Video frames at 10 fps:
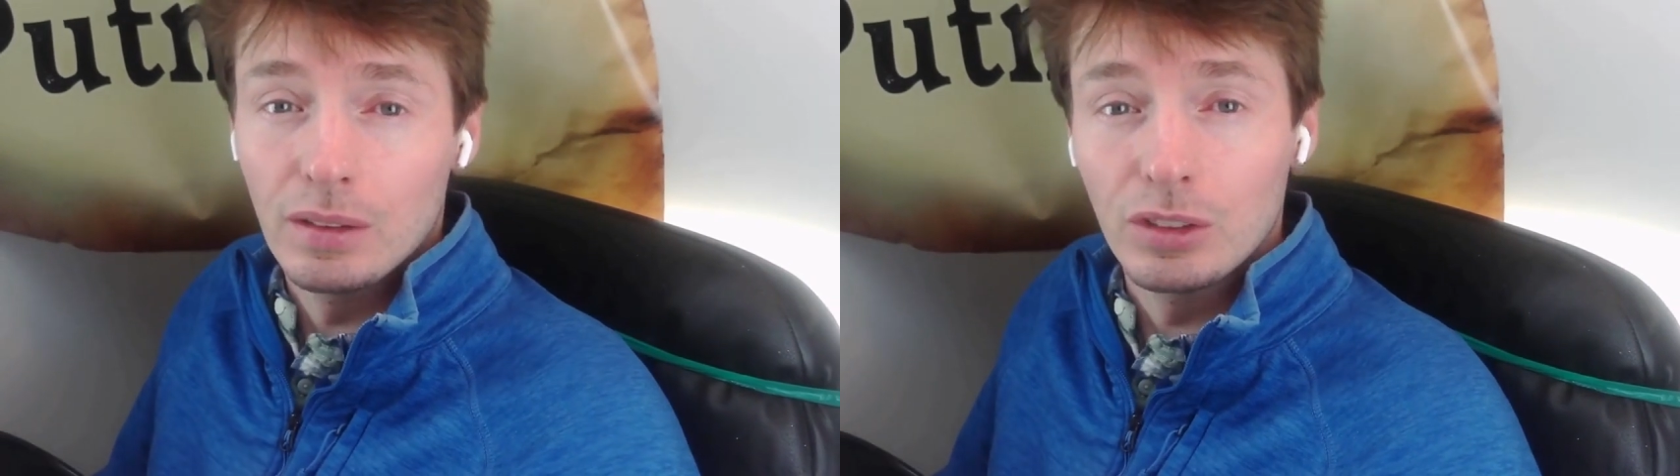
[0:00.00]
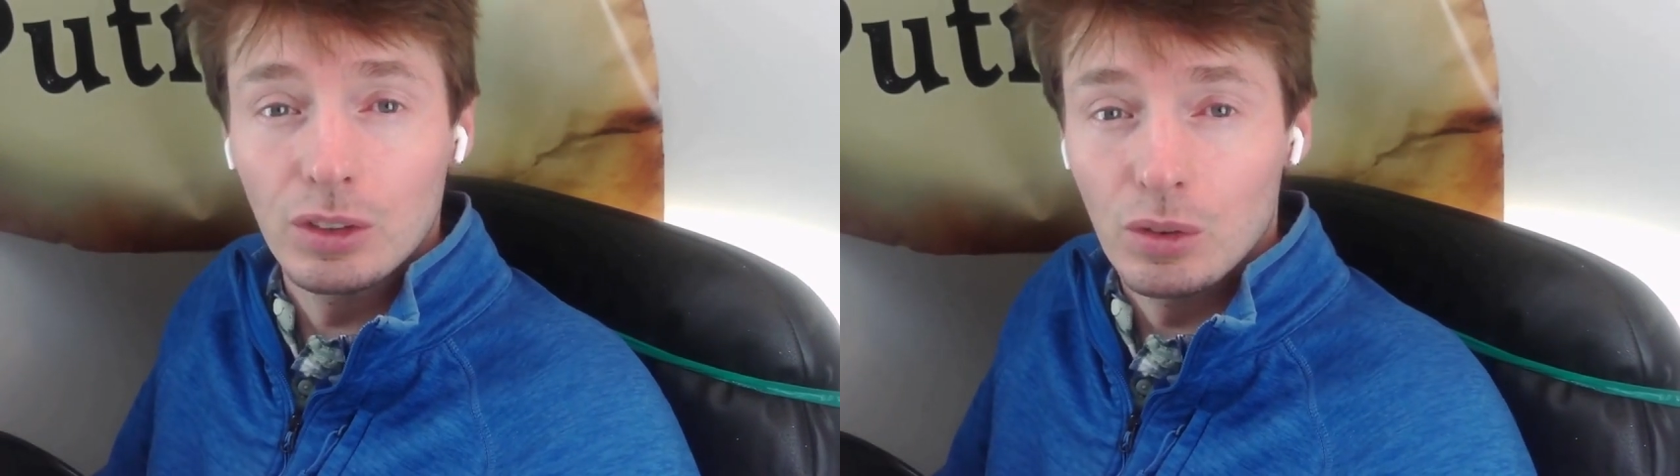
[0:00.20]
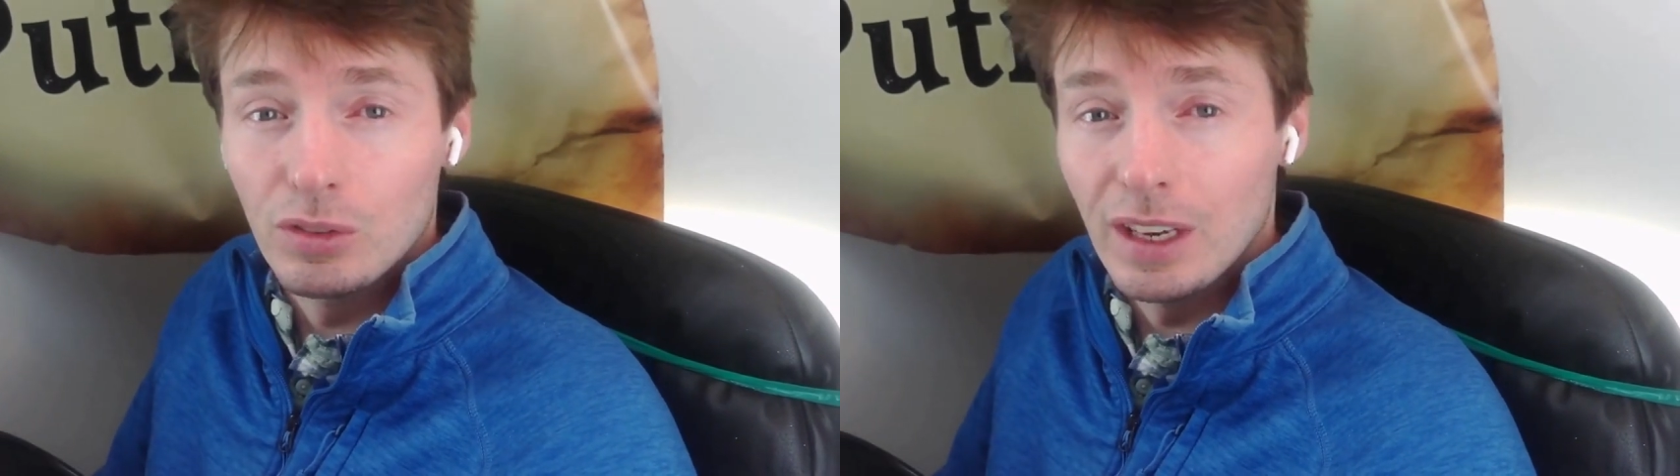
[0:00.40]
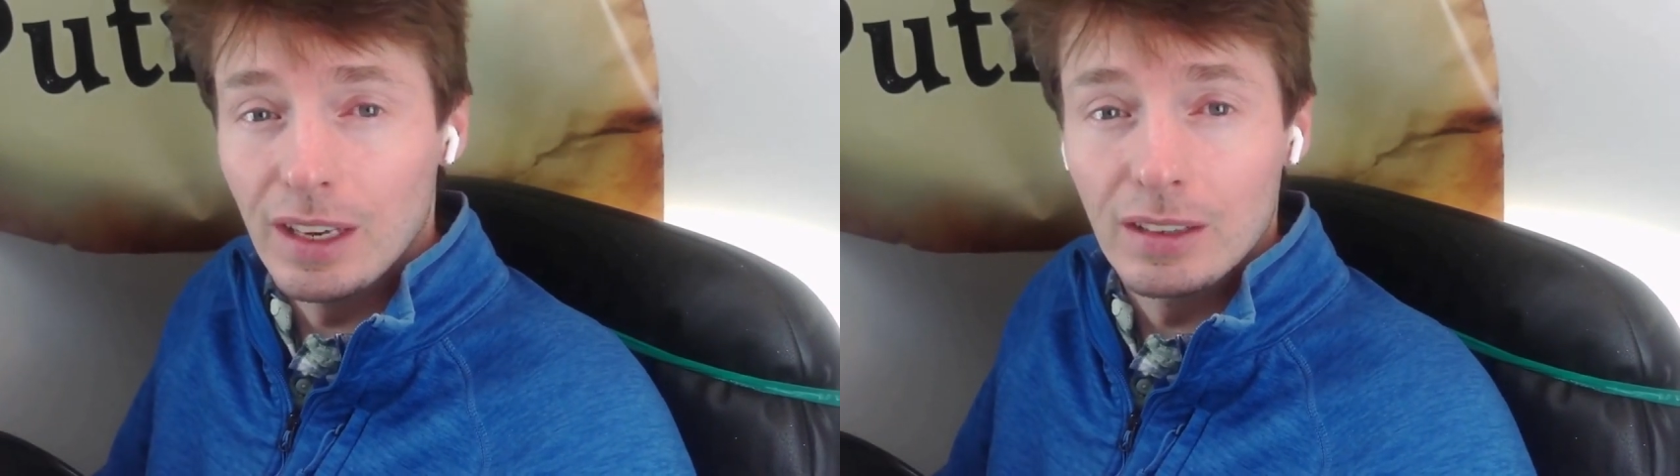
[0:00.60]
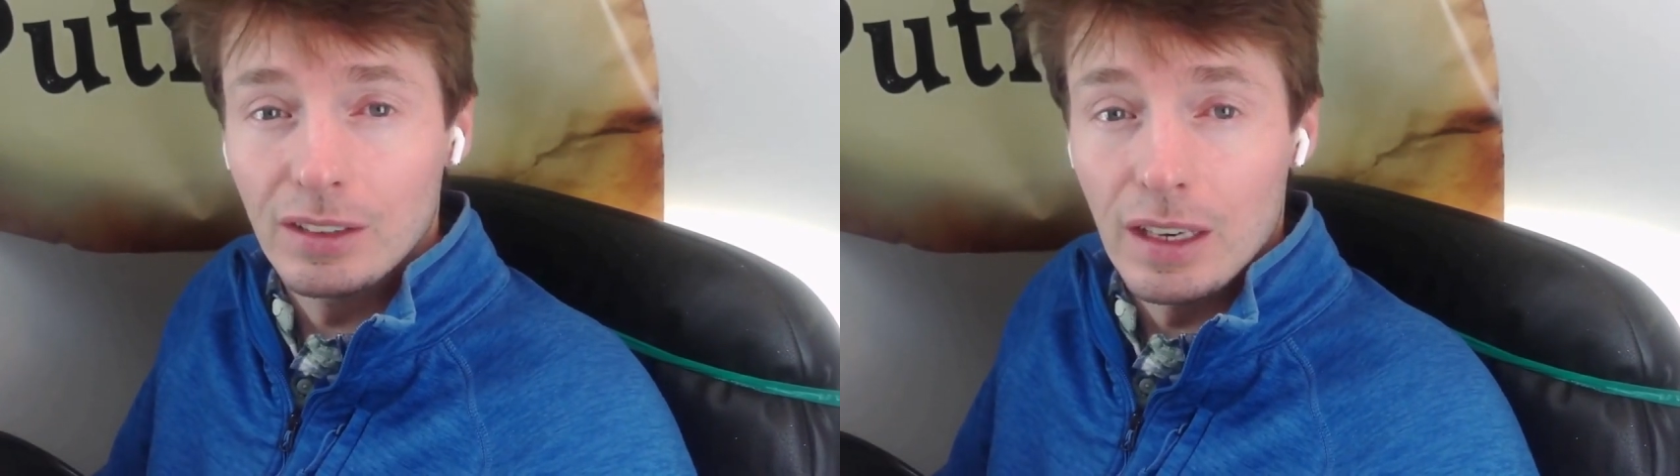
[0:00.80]
Zero
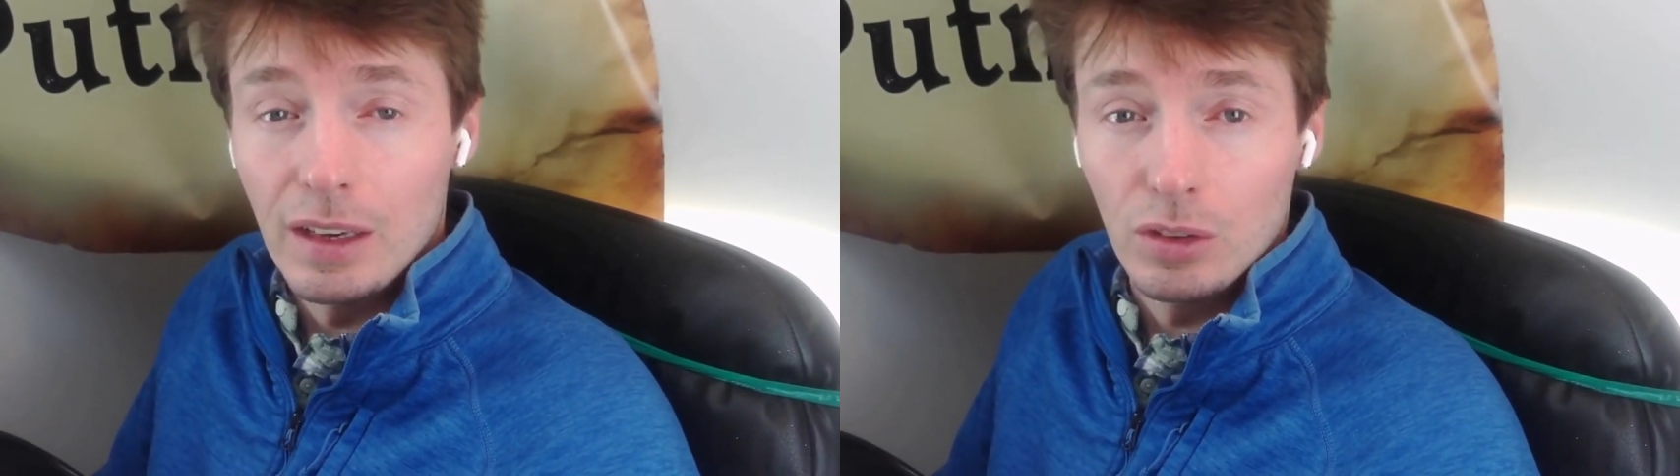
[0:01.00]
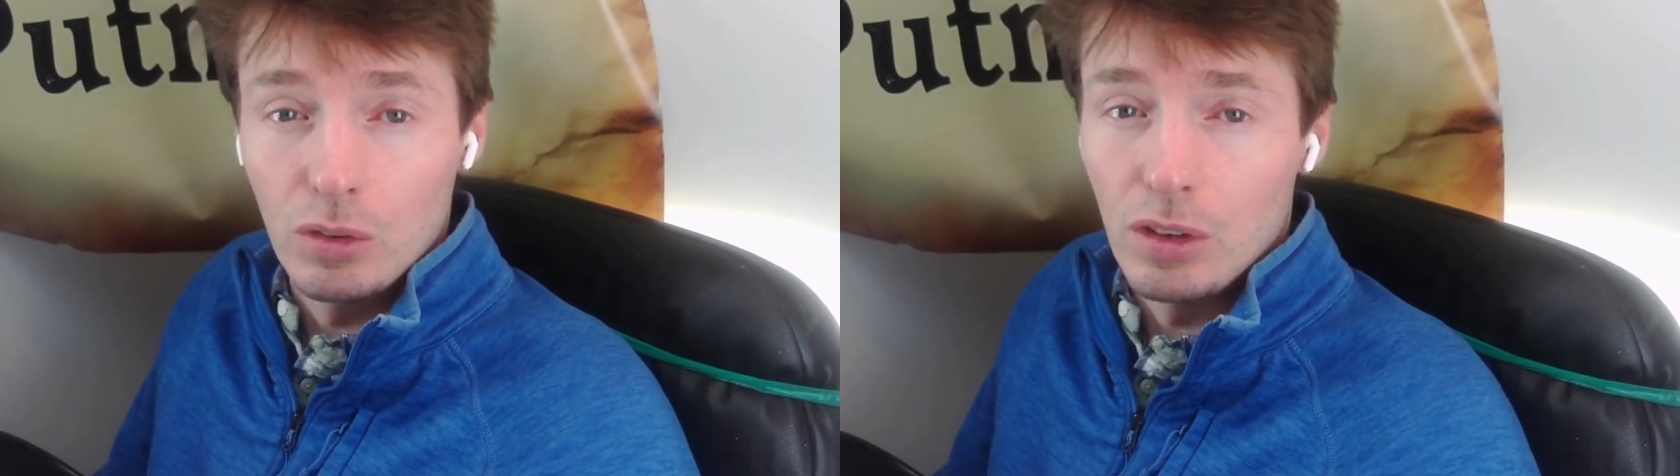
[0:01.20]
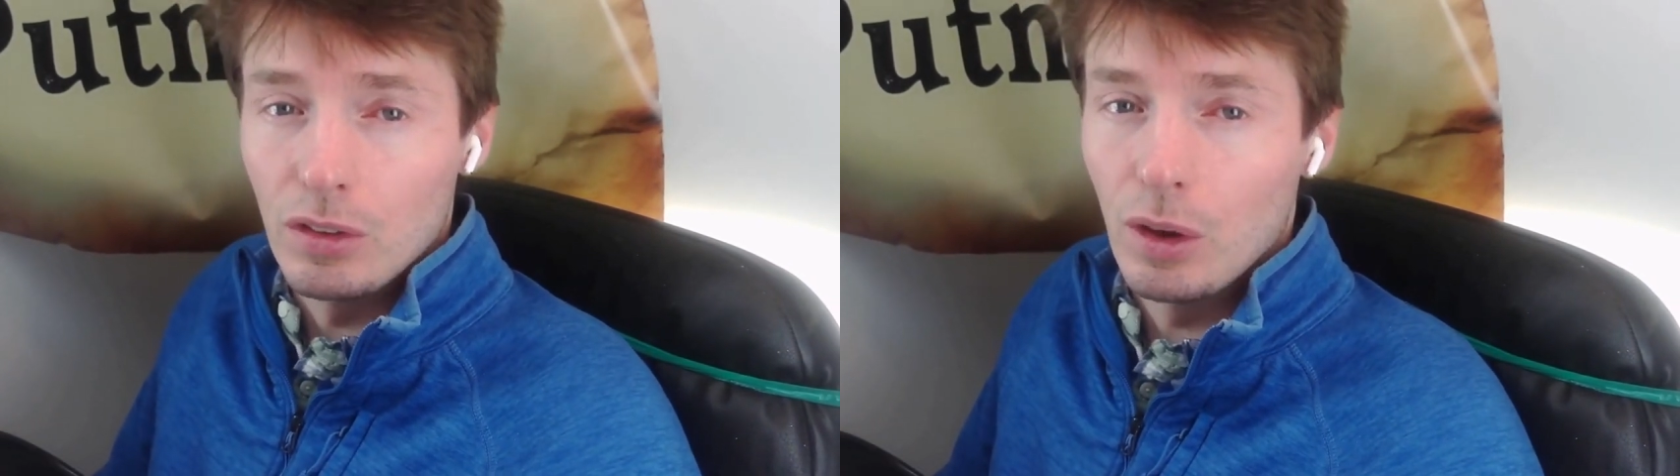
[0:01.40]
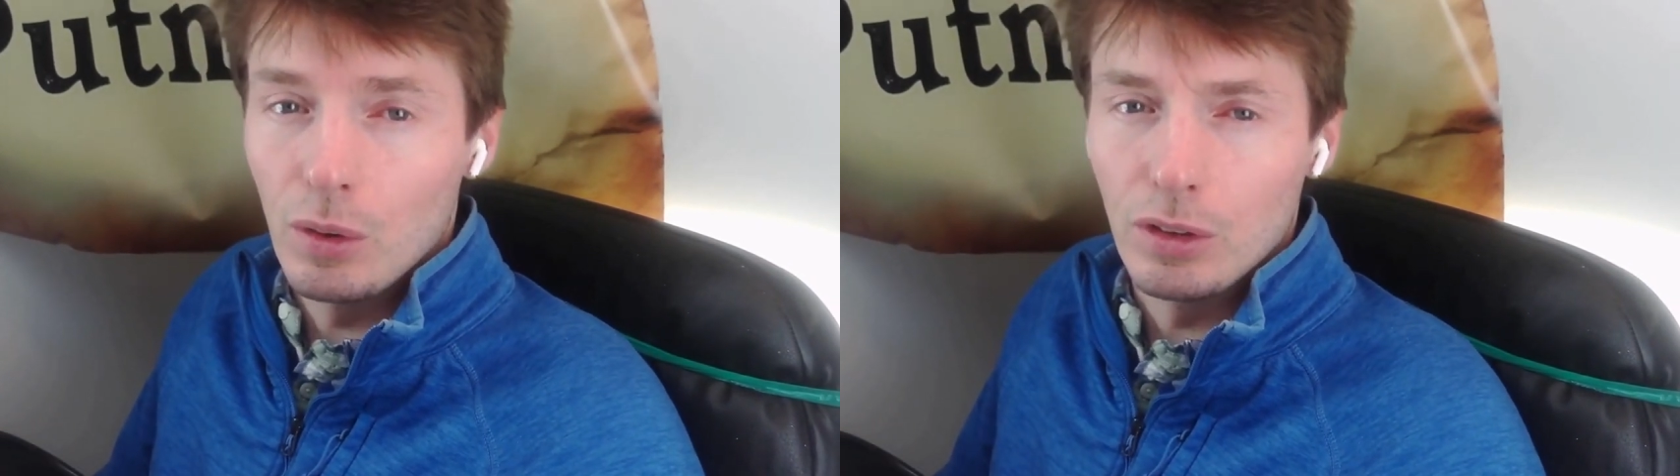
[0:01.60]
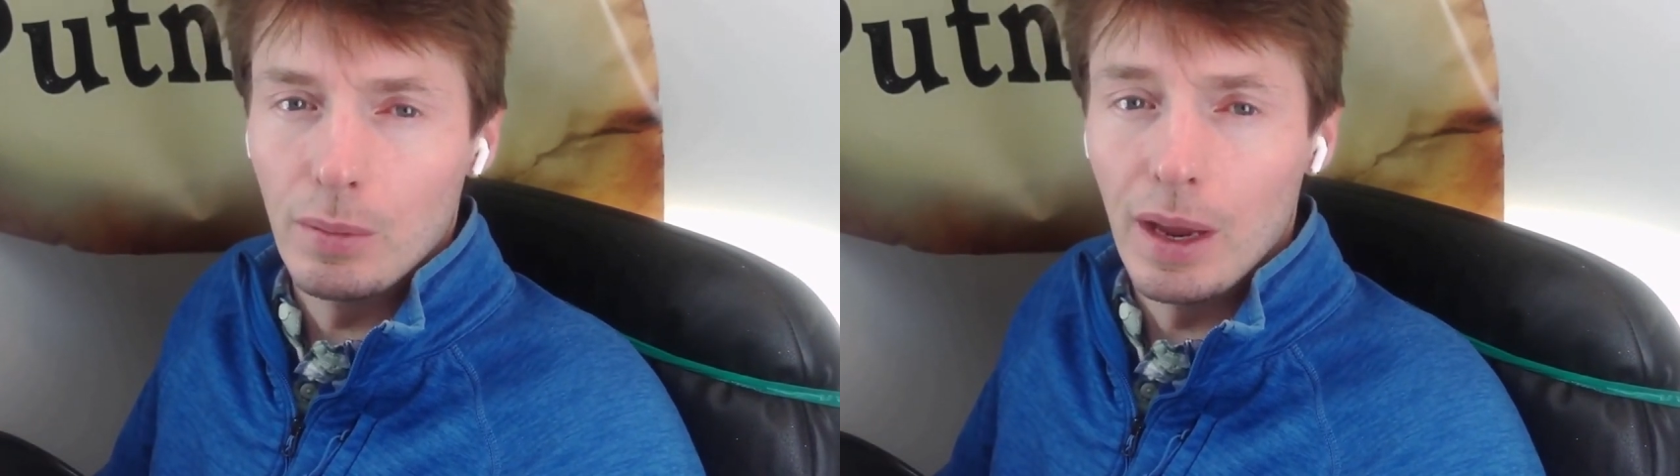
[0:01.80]
seconds in, you just know
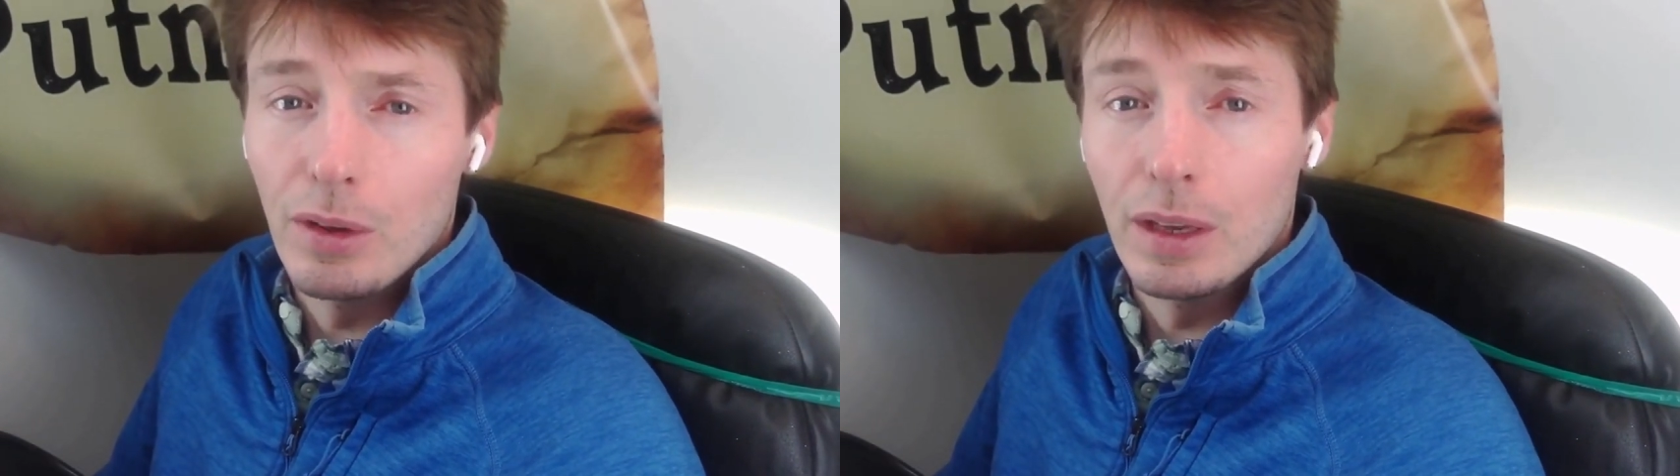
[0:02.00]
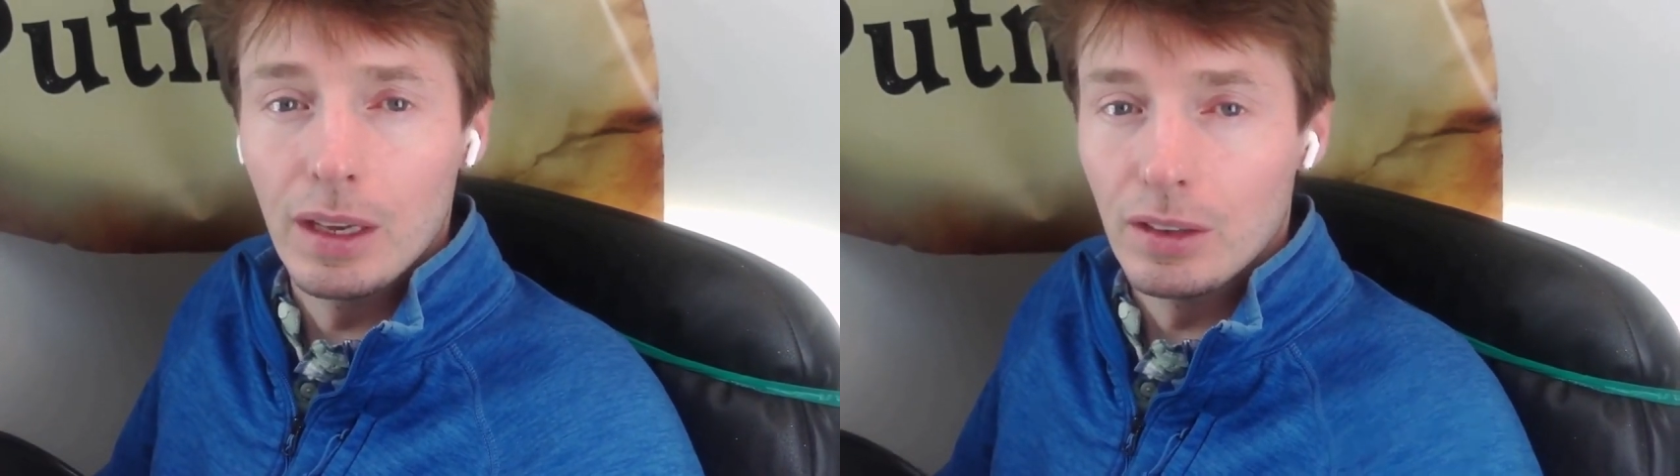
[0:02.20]
it's about to hit